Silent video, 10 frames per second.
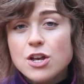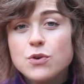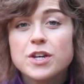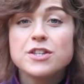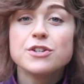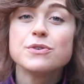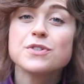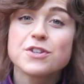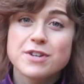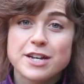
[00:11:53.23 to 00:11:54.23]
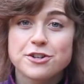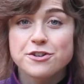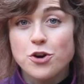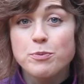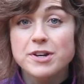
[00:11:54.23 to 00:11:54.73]
you can use their nature
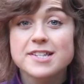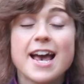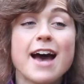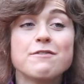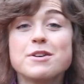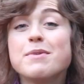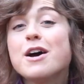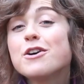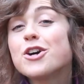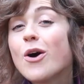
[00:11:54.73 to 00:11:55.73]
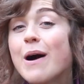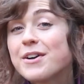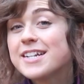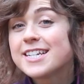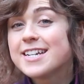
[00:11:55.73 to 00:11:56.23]
notebooks to have them go
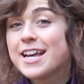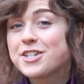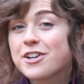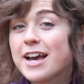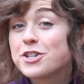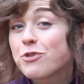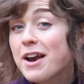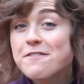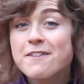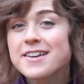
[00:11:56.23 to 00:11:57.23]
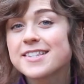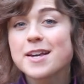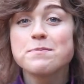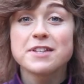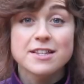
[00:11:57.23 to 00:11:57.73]
out into nature and try to find
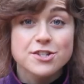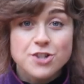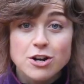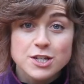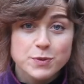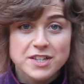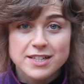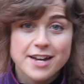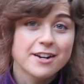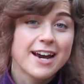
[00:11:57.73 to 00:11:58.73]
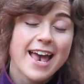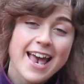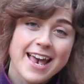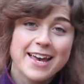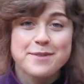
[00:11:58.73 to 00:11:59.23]
something that starts with the letter
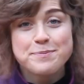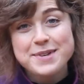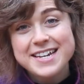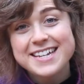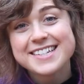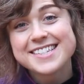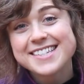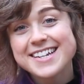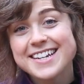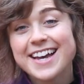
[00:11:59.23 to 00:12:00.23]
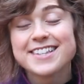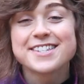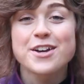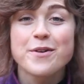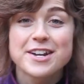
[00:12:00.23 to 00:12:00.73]
A, B, C, and
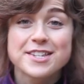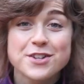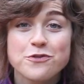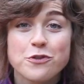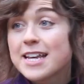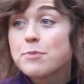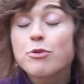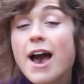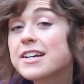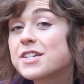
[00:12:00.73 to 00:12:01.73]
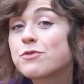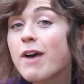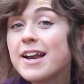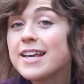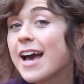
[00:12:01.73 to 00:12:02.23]
so on and so forth. They can practice
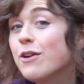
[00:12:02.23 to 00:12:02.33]
writing